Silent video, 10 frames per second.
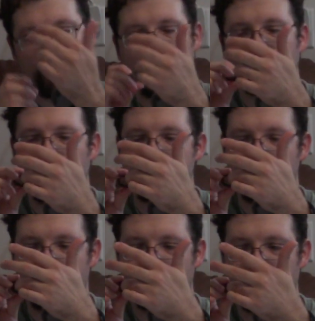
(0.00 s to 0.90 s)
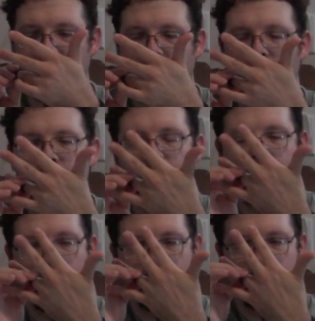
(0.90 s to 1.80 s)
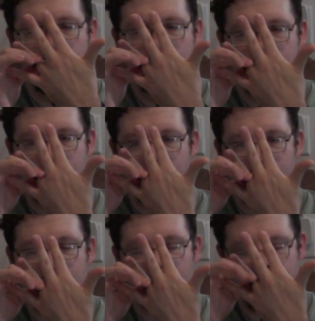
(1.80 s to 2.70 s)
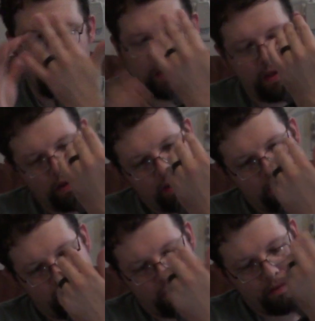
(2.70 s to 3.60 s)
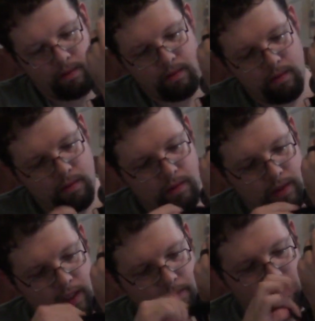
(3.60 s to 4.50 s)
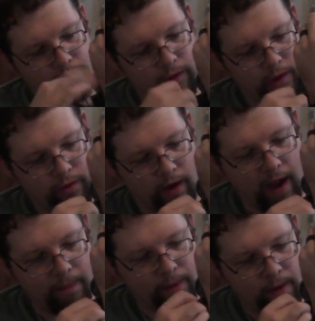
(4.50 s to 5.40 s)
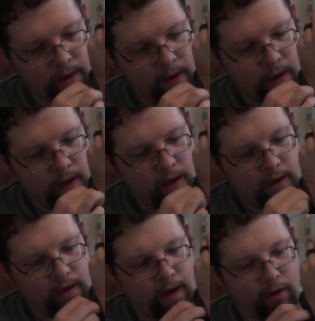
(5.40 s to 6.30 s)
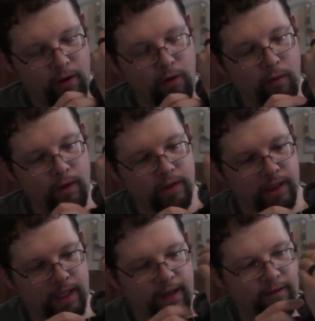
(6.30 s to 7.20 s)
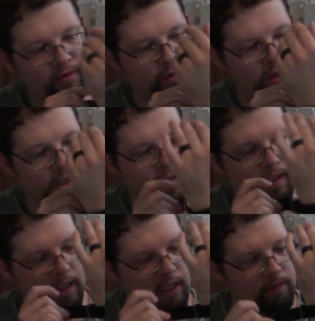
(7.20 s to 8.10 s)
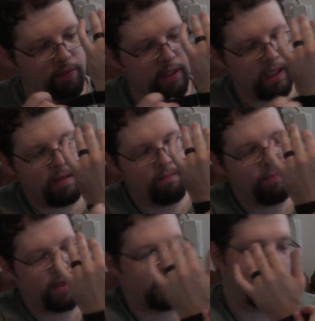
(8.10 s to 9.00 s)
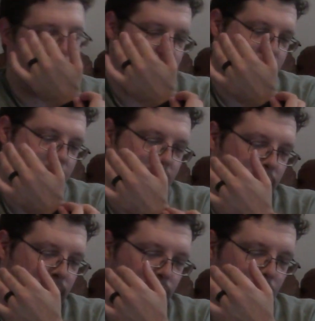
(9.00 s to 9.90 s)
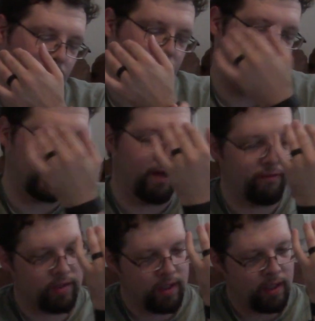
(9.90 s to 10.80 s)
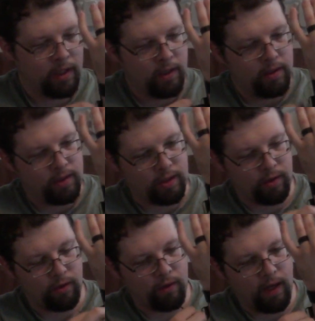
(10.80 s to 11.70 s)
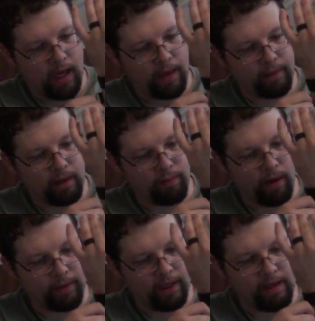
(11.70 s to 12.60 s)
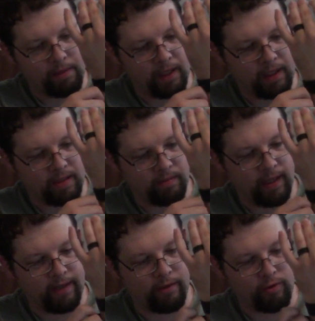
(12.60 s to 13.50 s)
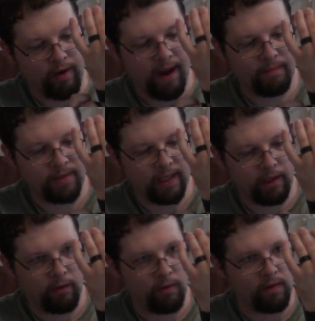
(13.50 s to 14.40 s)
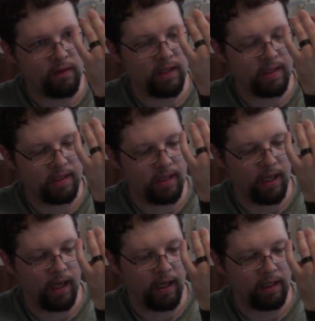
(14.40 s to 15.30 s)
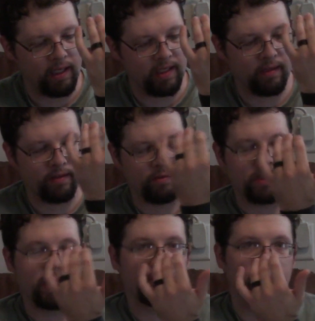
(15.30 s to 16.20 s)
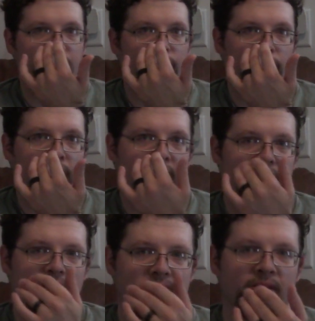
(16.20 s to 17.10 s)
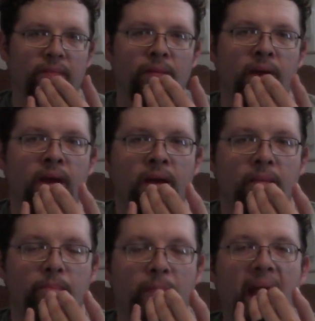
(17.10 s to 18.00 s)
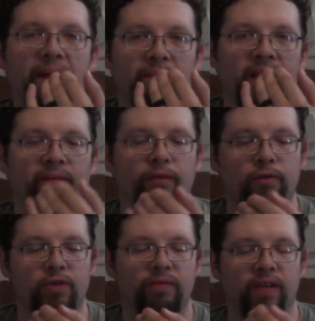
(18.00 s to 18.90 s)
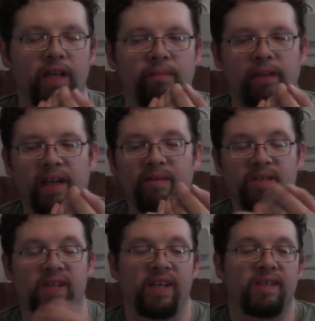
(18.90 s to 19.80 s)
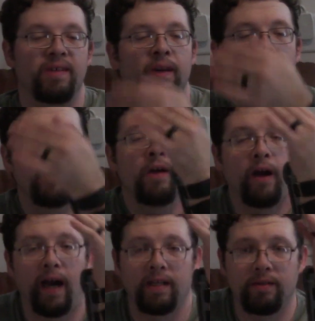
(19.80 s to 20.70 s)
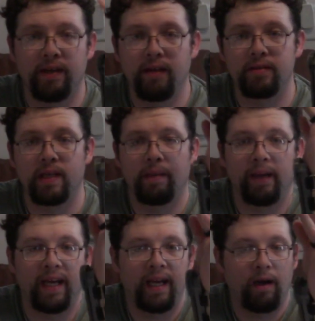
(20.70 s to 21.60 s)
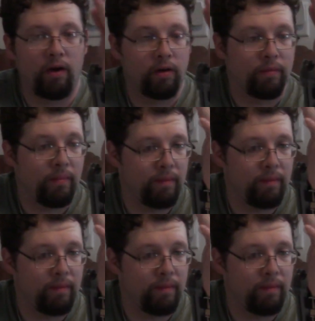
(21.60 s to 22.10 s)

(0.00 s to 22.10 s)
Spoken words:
I forgot to put the ring on. So there's the ring. Take my front strap. Now Arno wears gloves with his Hidden Blade, but these don't work with gloves. So I'm going to probably end up getting some leather straps that go with this. He sells those separately for like a custom Batman version of the Hidden Blade, which is nice. Alright, so now it's on my arm.